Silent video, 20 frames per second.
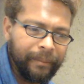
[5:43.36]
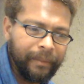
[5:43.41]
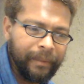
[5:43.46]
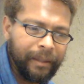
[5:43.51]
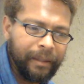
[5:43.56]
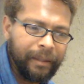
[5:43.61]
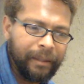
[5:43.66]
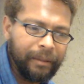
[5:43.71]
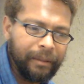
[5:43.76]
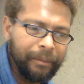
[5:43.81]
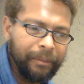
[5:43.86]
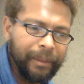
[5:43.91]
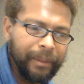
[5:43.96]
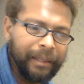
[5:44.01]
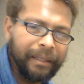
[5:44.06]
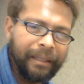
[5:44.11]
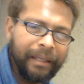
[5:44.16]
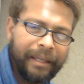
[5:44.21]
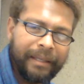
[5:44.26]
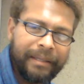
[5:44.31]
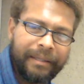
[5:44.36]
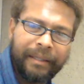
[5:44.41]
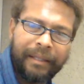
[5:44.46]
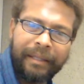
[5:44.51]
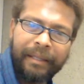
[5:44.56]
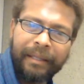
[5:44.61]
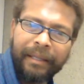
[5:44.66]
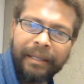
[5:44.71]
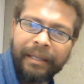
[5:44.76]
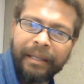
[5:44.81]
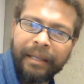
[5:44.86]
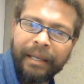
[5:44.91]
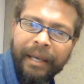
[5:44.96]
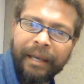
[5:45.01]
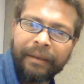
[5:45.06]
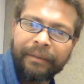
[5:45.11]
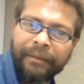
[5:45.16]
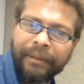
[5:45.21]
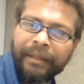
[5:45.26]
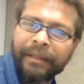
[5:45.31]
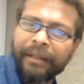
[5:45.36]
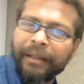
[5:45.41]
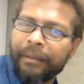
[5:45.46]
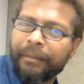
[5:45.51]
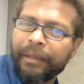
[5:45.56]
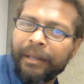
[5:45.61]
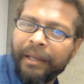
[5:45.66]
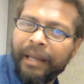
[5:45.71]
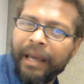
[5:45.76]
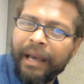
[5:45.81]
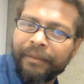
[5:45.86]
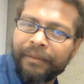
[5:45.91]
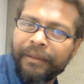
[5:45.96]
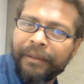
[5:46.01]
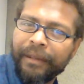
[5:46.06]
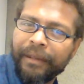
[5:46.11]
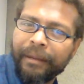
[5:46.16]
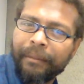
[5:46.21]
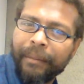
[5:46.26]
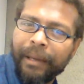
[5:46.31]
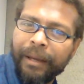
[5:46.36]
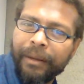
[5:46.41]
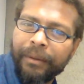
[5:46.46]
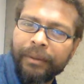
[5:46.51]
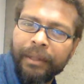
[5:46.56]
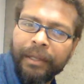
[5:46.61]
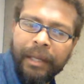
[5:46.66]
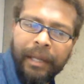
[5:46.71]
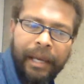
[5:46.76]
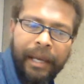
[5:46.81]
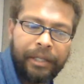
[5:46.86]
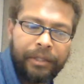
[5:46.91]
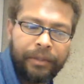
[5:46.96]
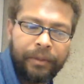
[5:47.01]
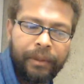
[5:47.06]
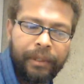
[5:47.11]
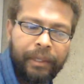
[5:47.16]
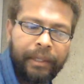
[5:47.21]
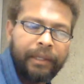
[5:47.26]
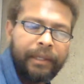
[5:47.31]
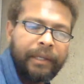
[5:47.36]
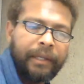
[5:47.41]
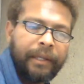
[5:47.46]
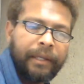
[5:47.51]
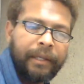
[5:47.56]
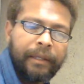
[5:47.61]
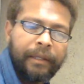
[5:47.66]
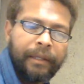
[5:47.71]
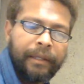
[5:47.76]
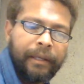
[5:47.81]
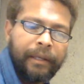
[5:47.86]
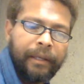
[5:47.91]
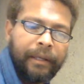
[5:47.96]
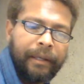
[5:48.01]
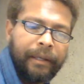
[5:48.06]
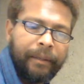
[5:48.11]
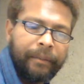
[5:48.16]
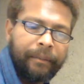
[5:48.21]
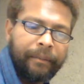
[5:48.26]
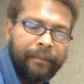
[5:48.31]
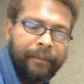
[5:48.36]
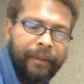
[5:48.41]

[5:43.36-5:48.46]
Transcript: a little bit less than half. I mean, half of the amount. Actually, on